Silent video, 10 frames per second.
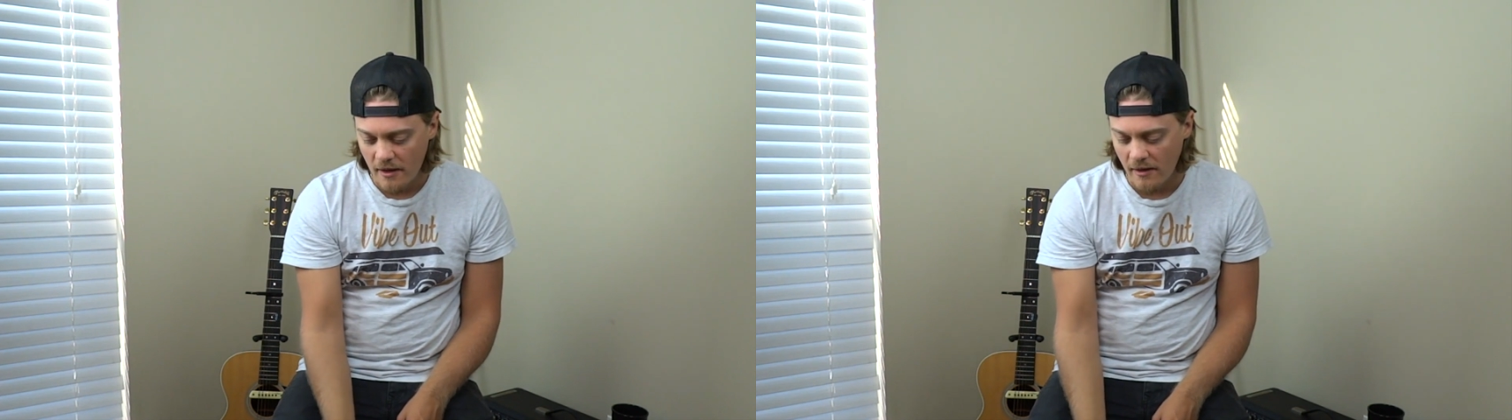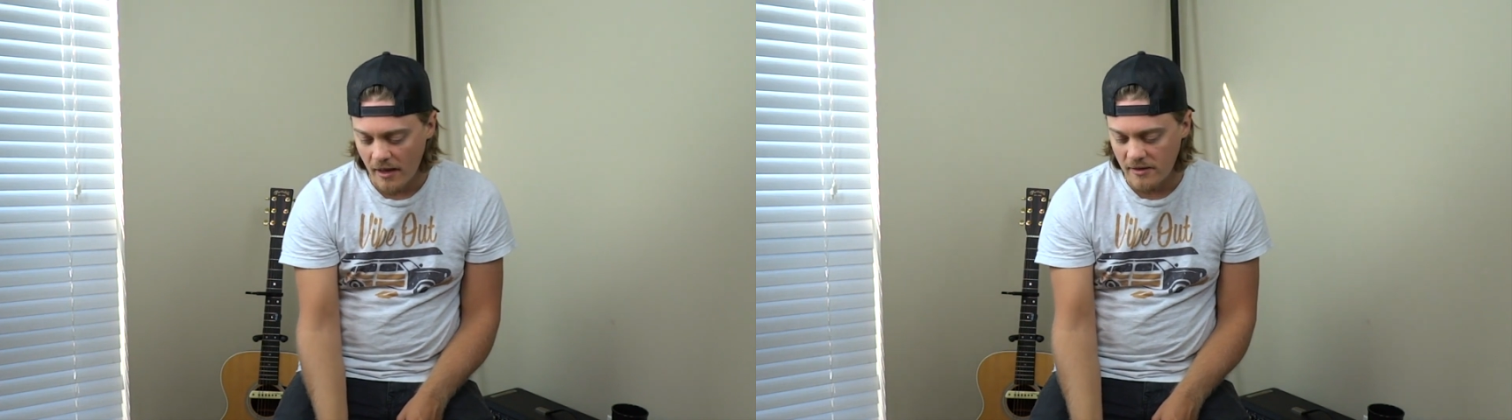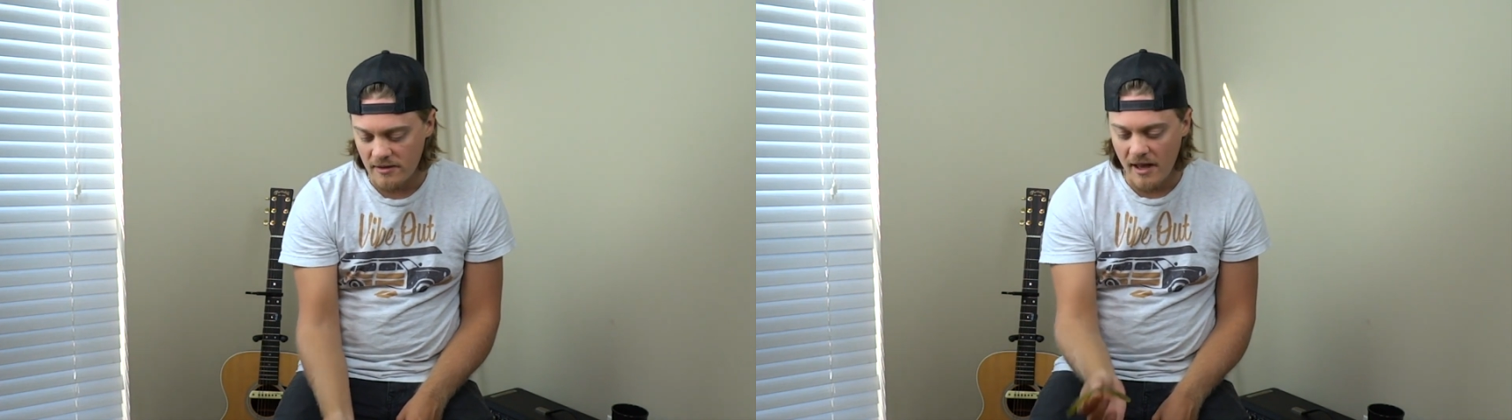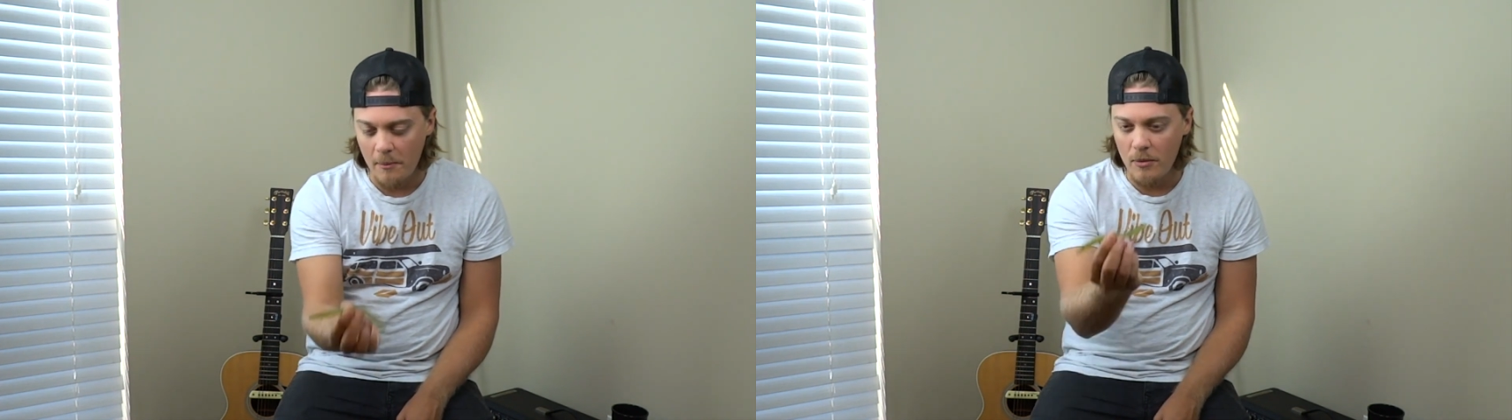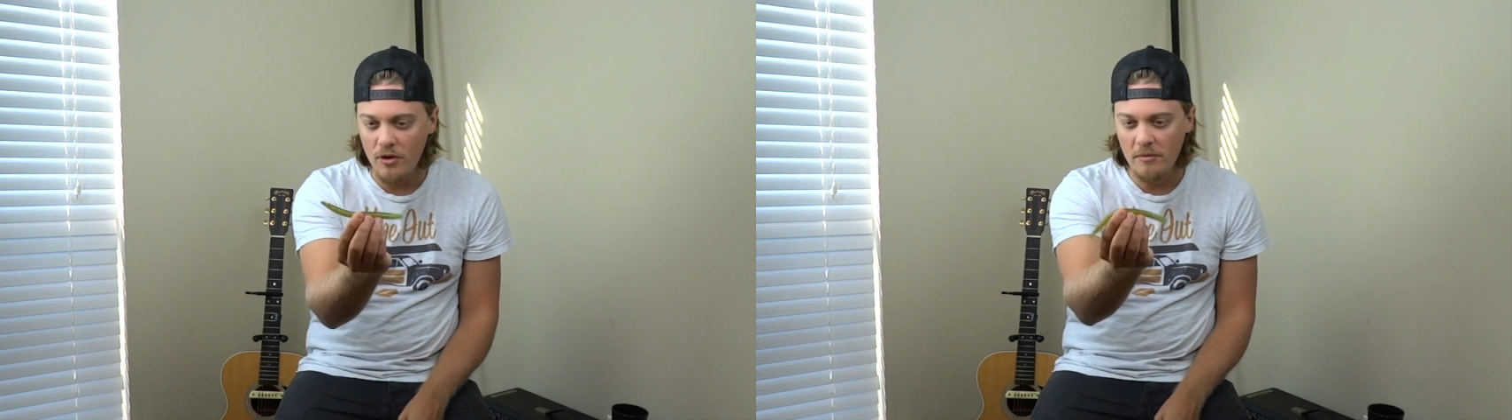And that just
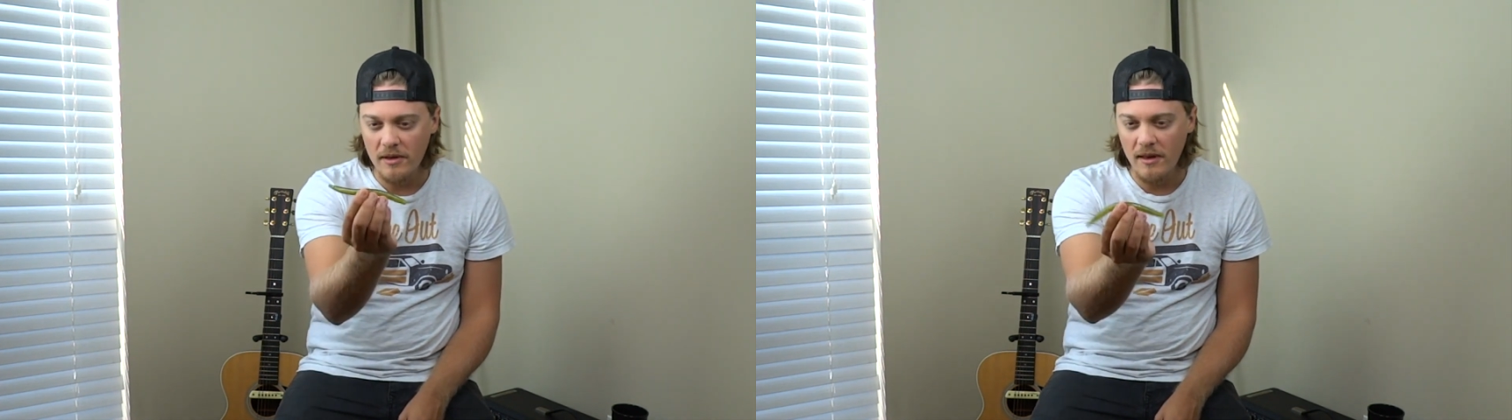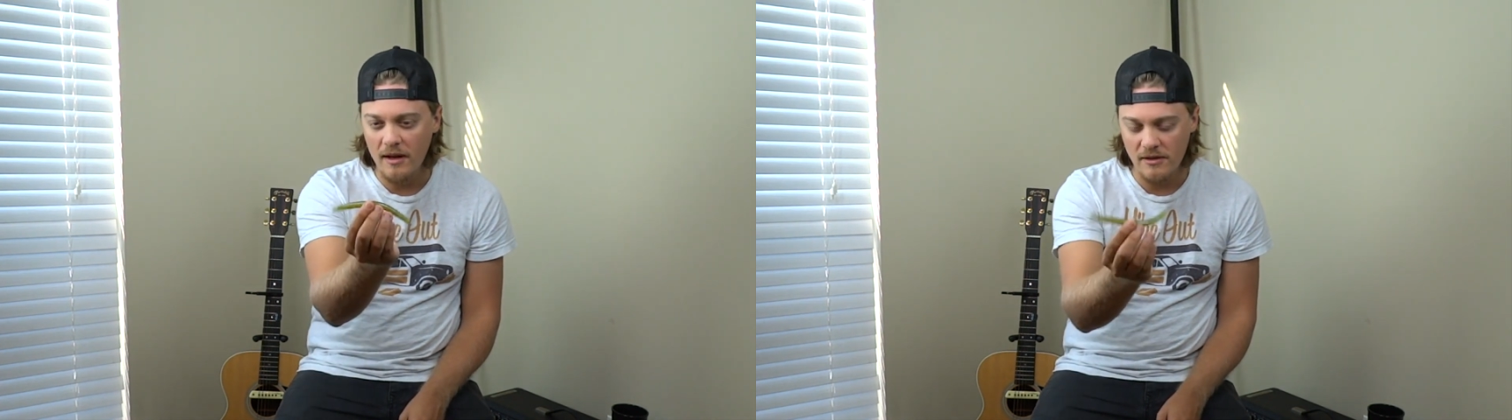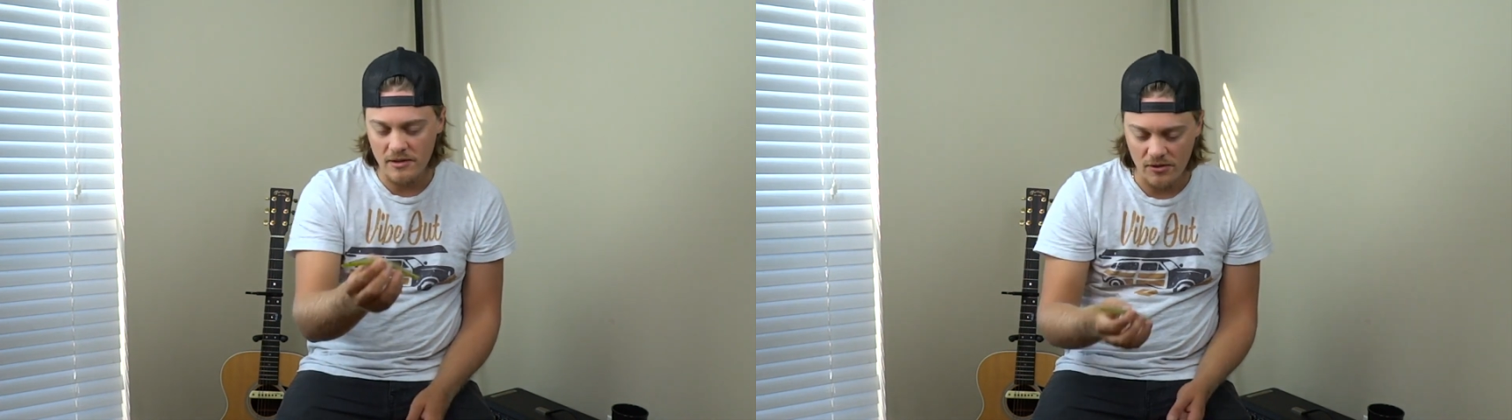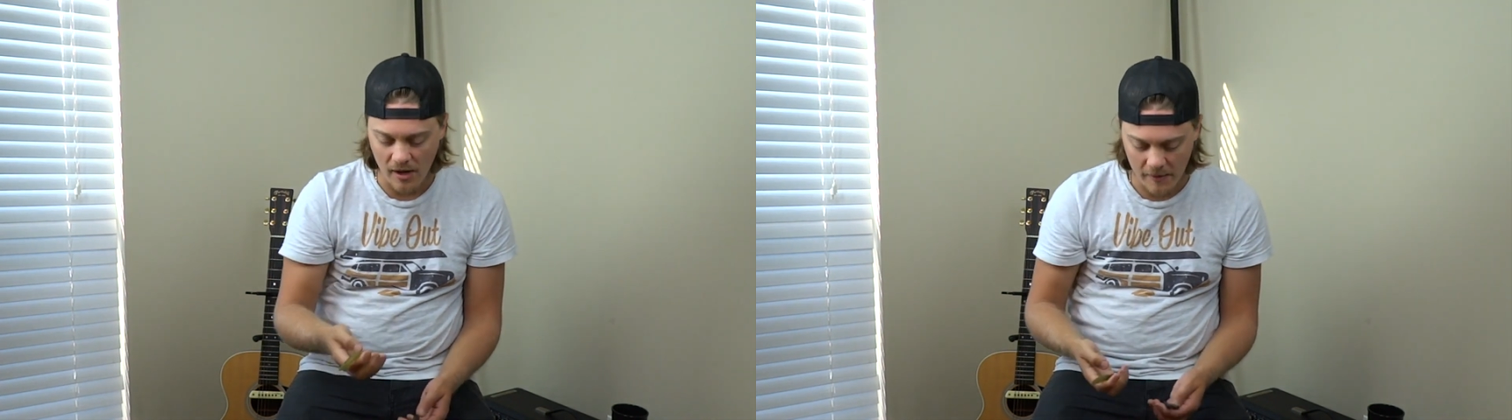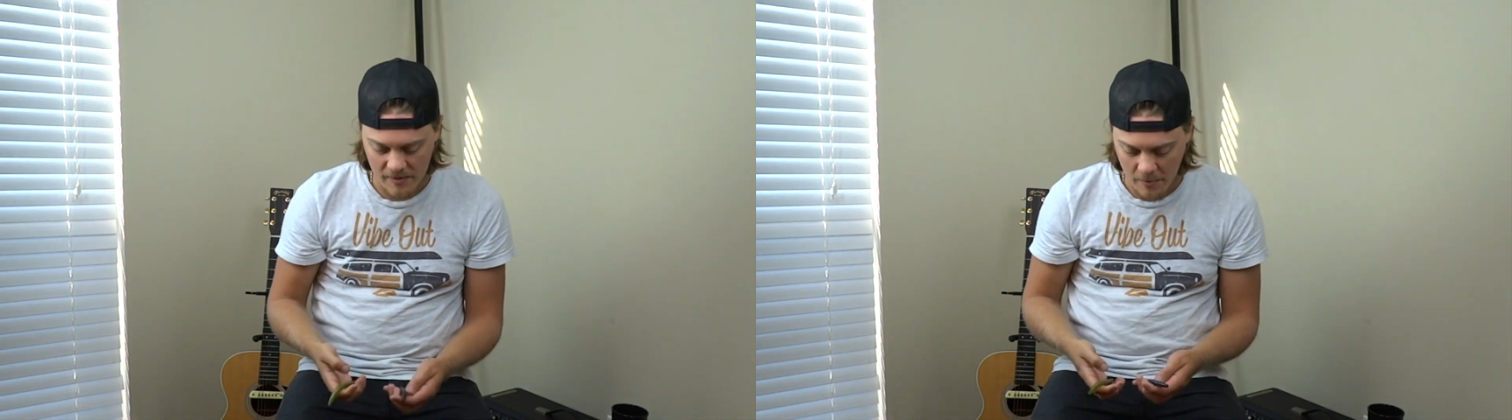that movement there just
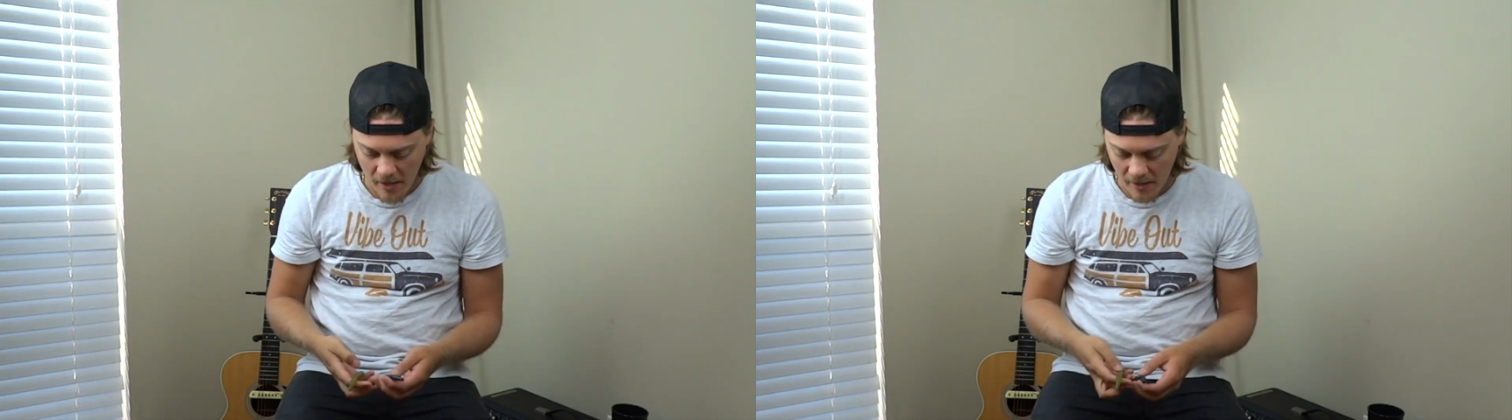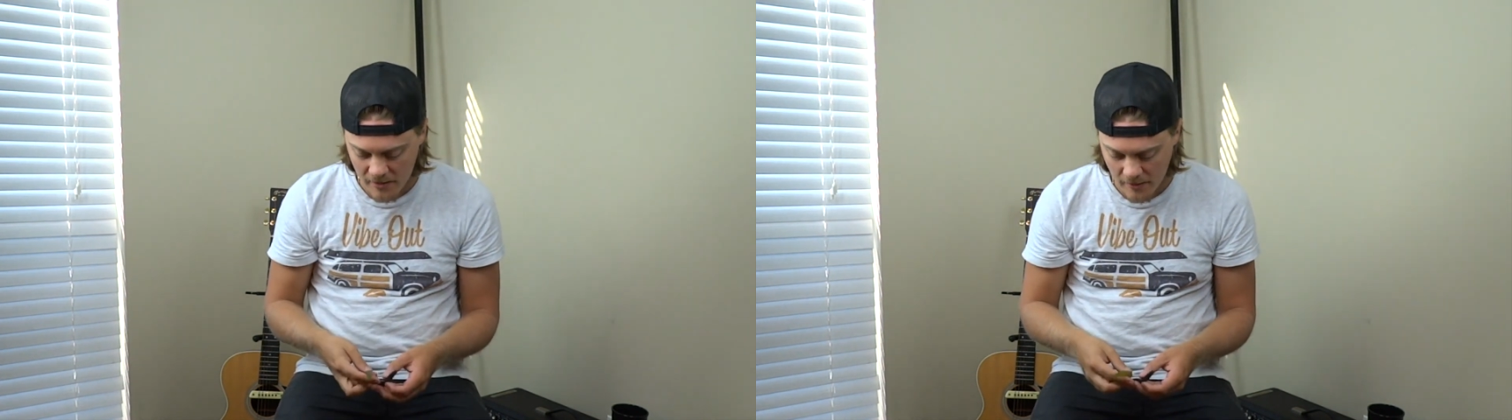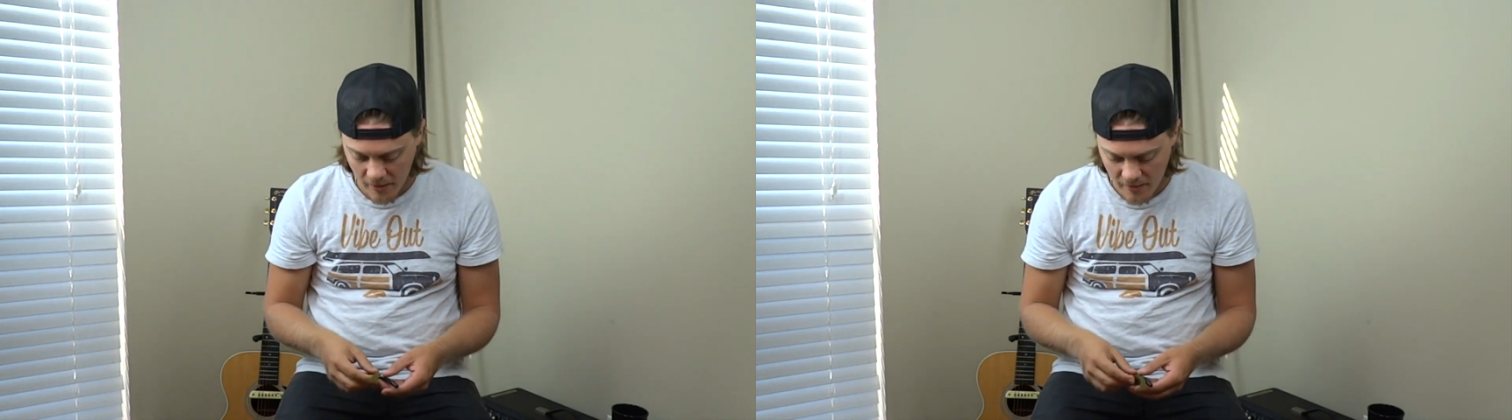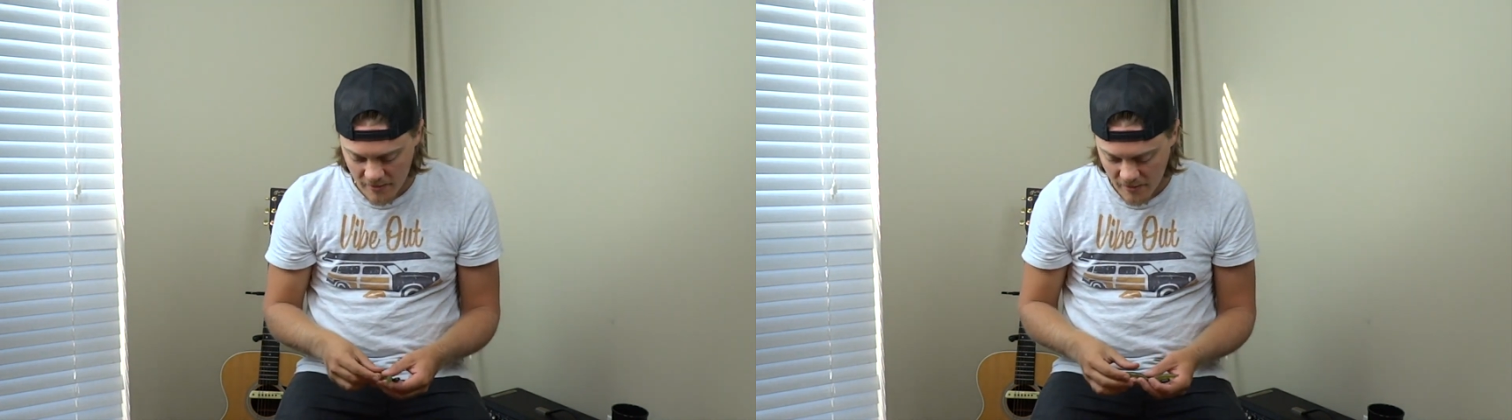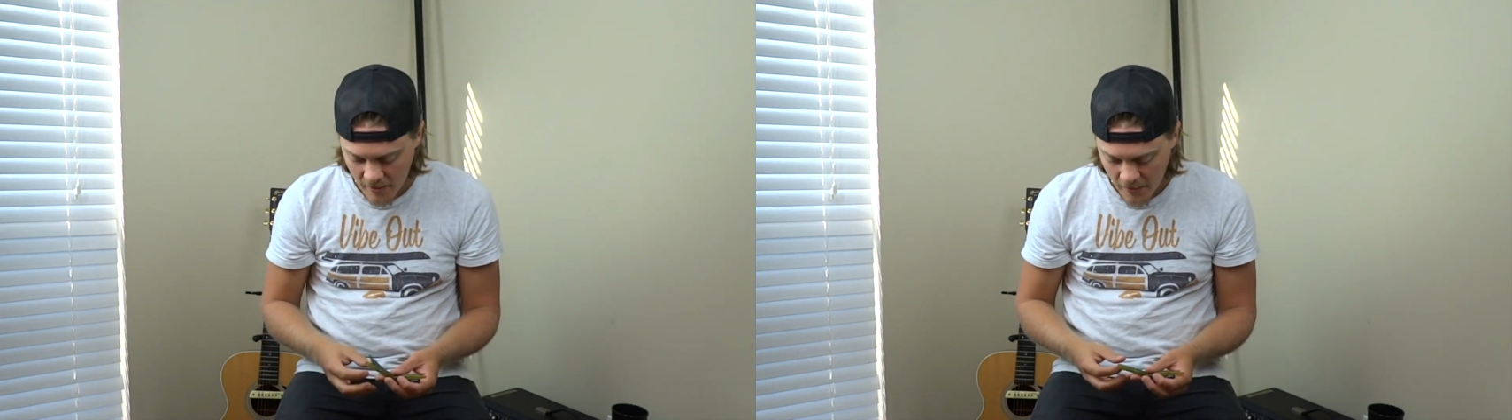drives the bass
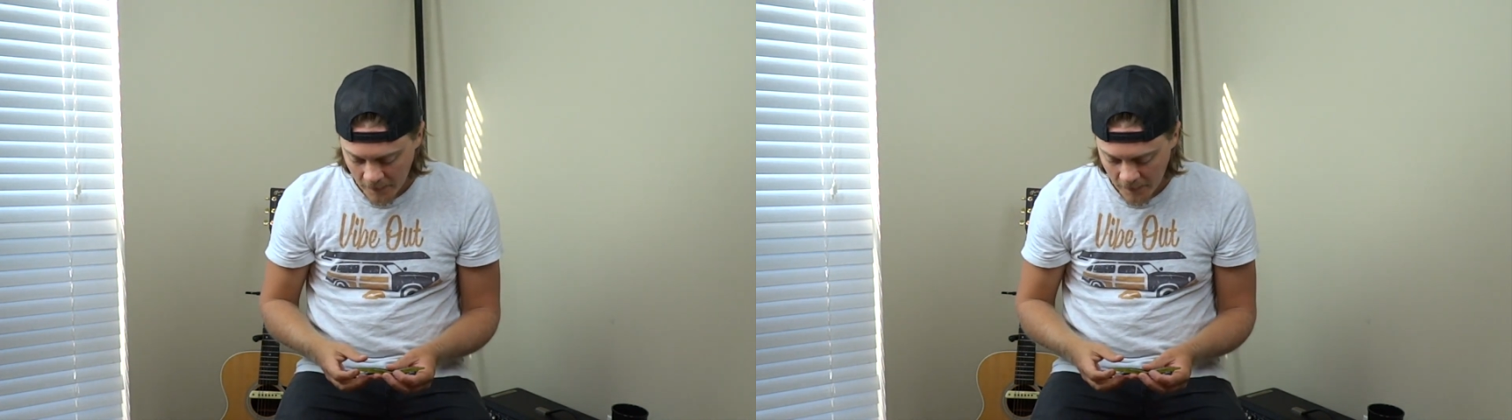nuts.